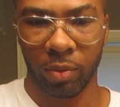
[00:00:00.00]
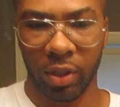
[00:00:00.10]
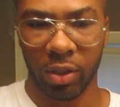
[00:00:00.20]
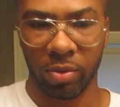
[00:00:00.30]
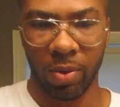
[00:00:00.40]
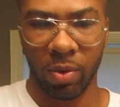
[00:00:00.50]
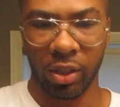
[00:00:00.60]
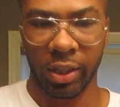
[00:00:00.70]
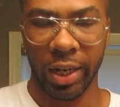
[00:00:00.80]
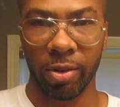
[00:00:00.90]
That's right where
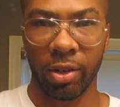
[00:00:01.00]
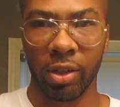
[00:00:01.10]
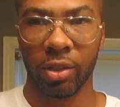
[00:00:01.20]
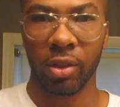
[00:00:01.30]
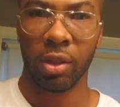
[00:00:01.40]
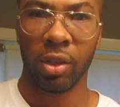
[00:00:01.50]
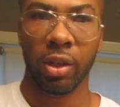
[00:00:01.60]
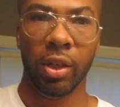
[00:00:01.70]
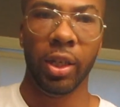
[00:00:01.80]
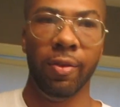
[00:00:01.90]
the tear is.
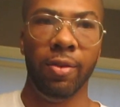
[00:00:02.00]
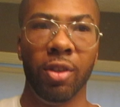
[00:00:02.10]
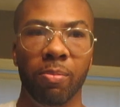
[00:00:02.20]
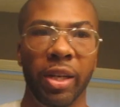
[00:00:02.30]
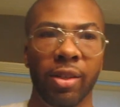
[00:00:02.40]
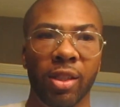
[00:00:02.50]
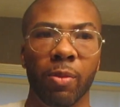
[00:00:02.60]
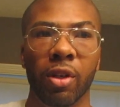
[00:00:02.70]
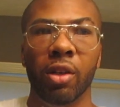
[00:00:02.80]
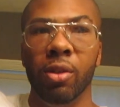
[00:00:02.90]
And if you compare it to
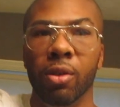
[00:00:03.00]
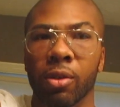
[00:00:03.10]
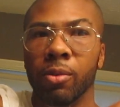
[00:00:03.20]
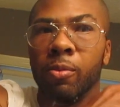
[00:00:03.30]
my other arm,